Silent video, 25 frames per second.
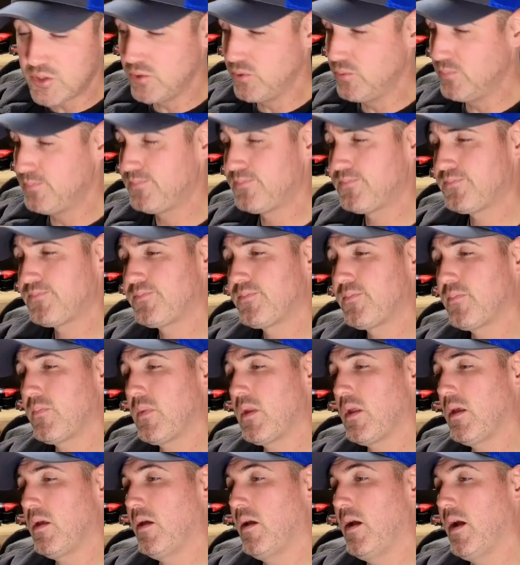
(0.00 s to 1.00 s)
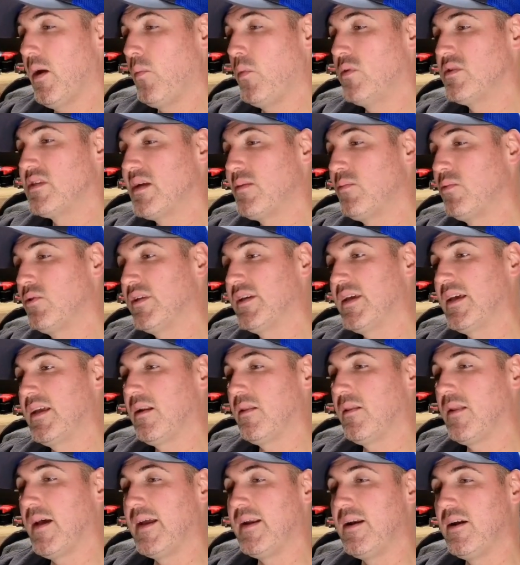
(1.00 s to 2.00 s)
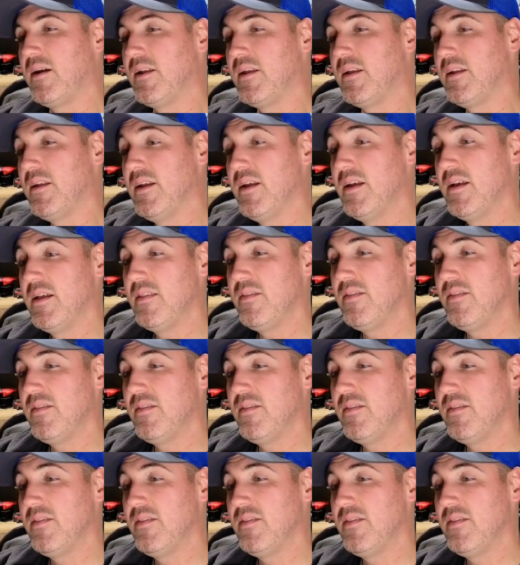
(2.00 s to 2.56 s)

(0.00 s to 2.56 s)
2, I was able to get a light on it.